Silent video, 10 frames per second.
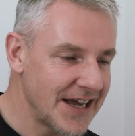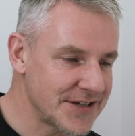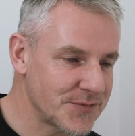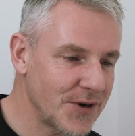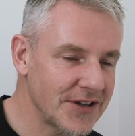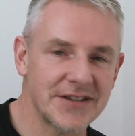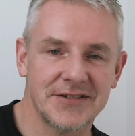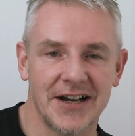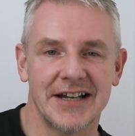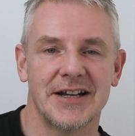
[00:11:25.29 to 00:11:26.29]
it's worth
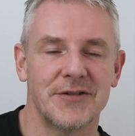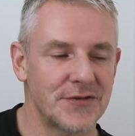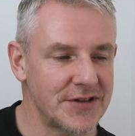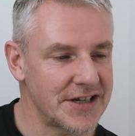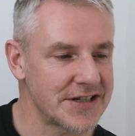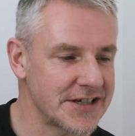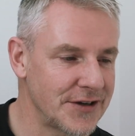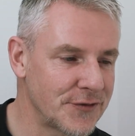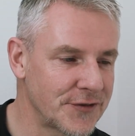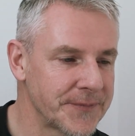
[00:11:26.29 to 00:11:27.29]
trying out for
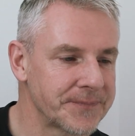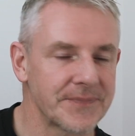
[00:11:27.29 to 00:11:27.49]
yourself.